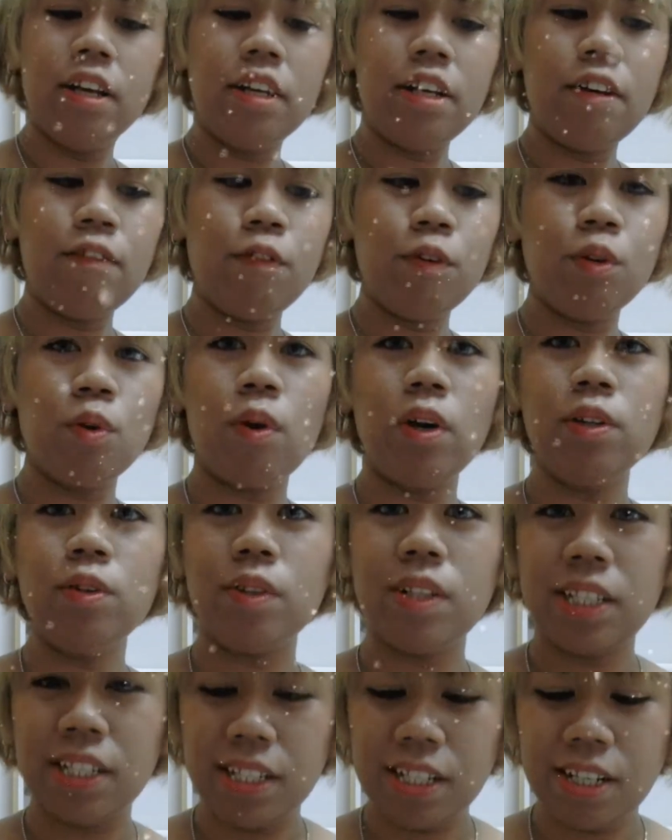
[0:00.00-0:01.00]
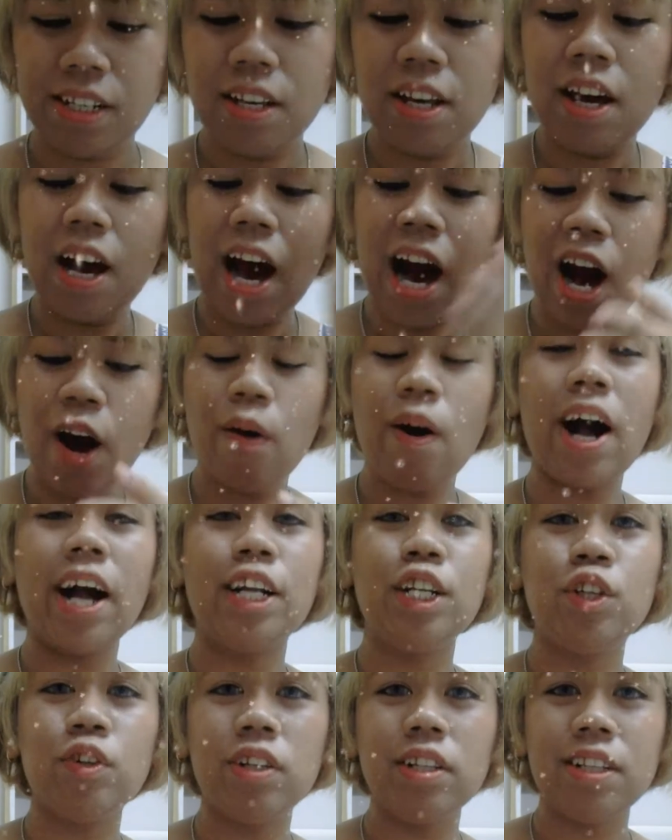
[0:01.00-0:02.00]
If you don't want to see how I
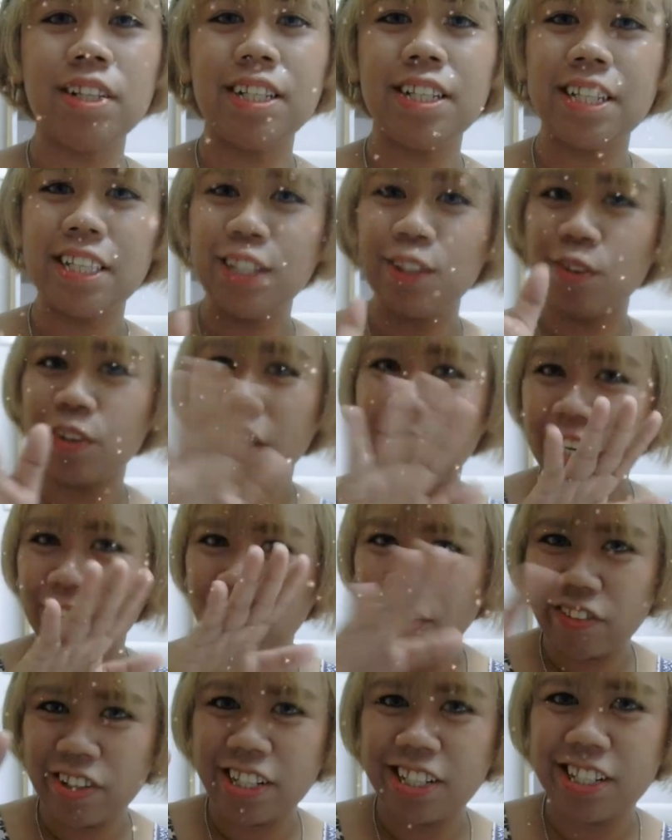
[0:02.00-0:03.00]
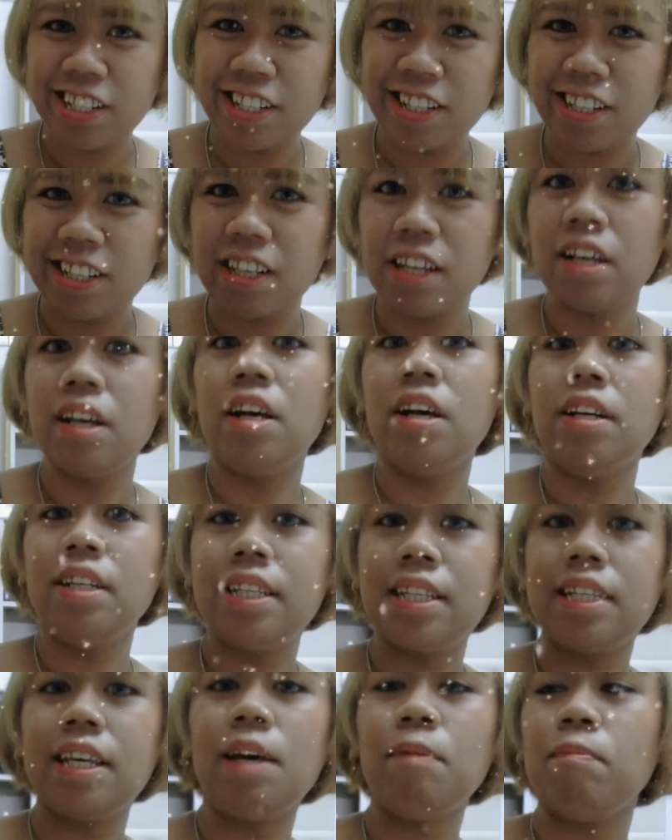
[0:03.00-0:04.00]
drink this thing, you can already
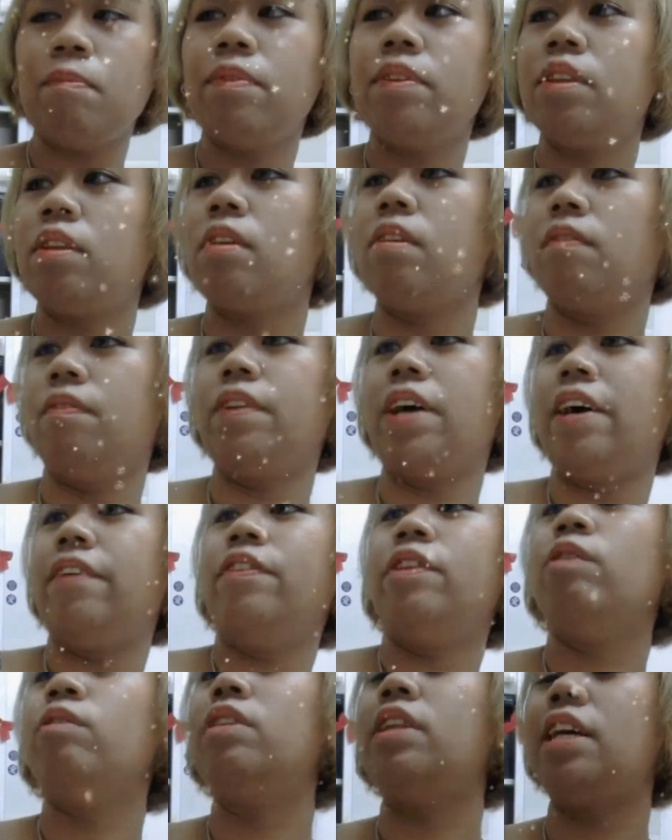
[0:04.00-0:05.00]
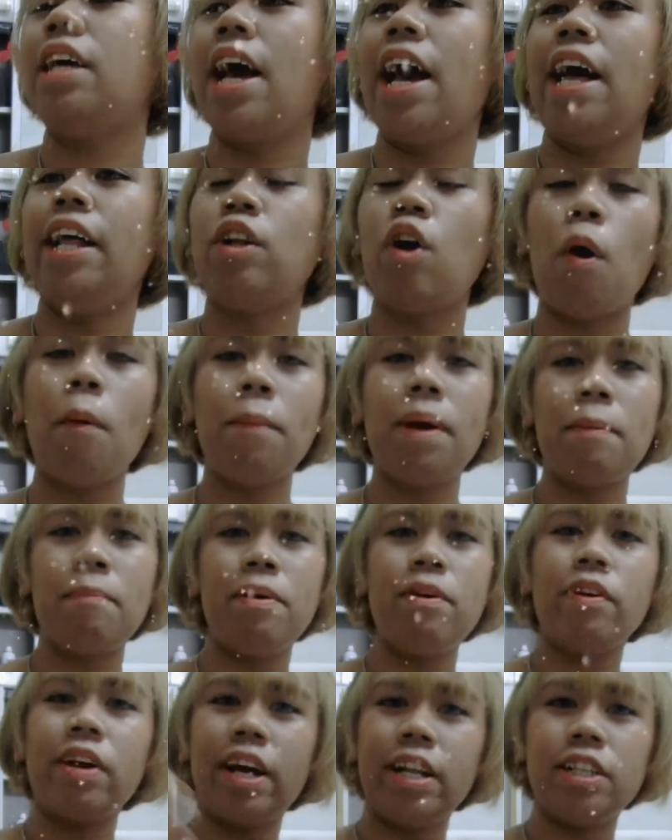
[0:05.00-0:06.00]
skip until the end, or maybe
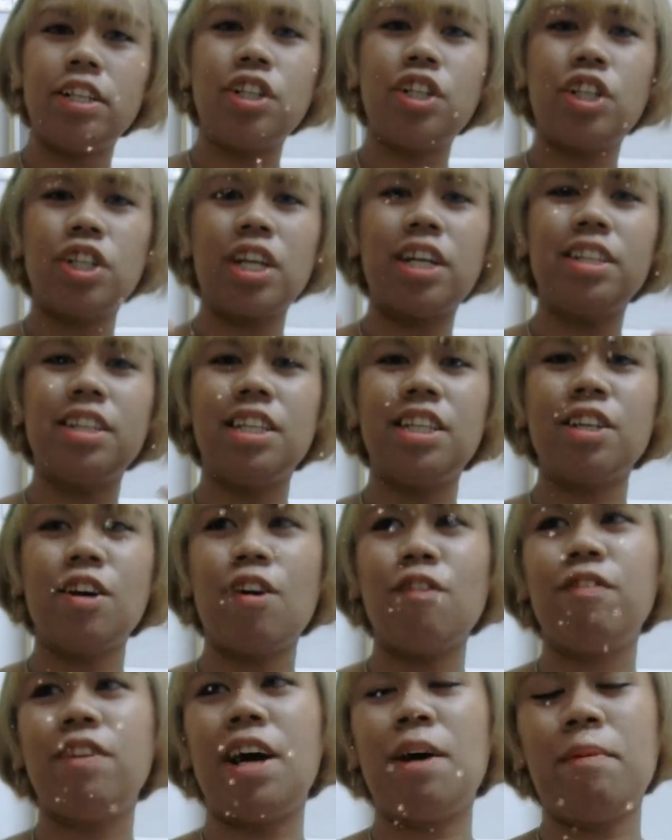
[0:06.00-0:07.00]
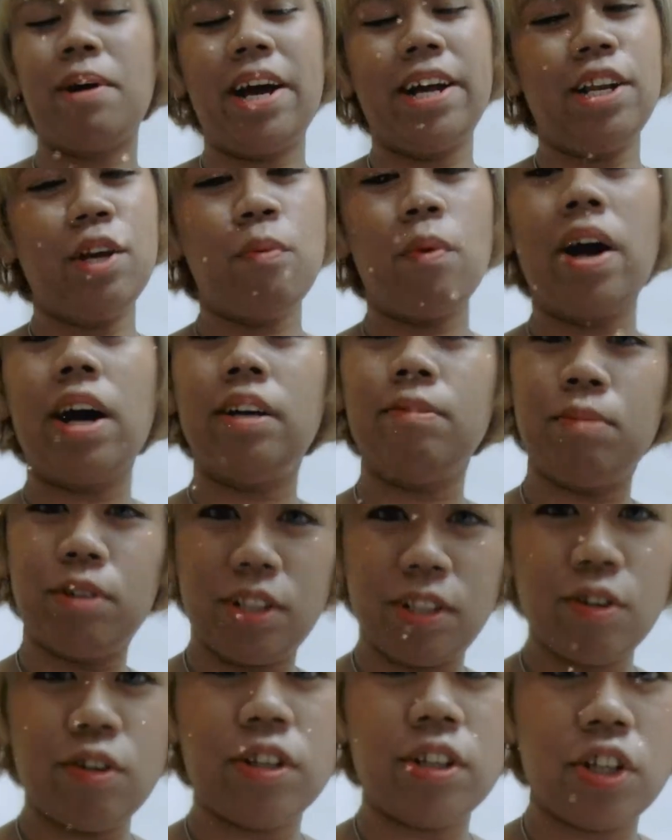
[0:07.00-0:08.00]
you can just shut this off lah. But anyway, I'm
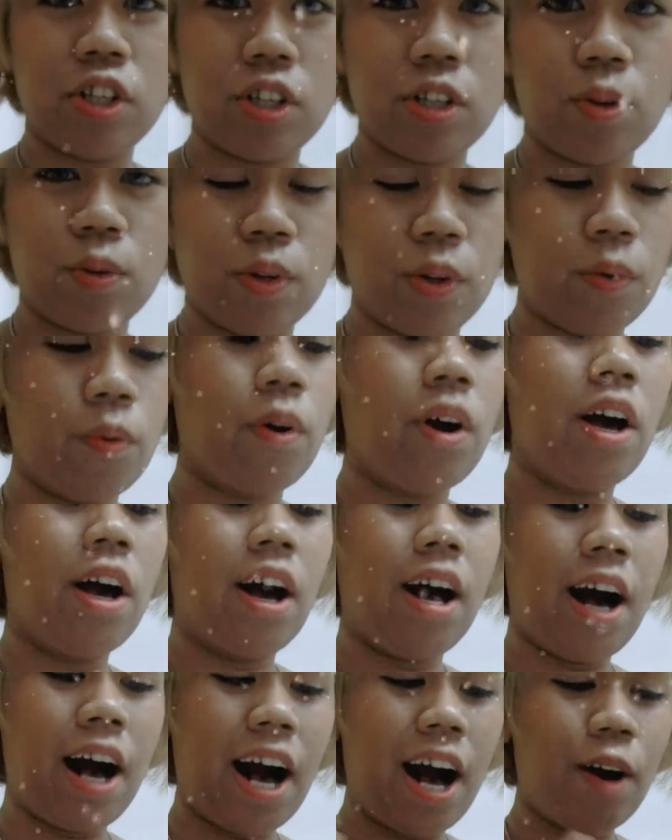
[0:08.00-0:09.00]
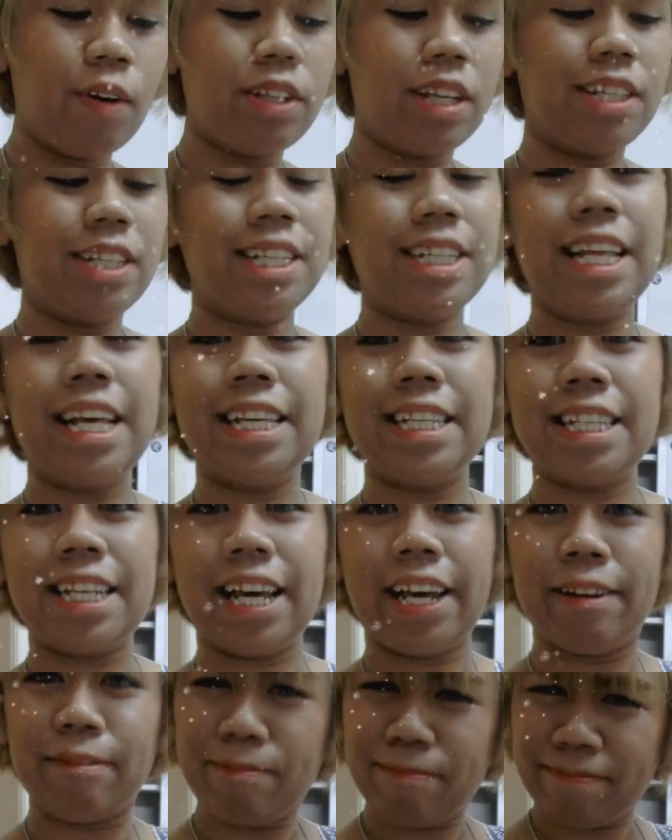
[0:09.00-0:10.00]
still gonna show you how does it taste like.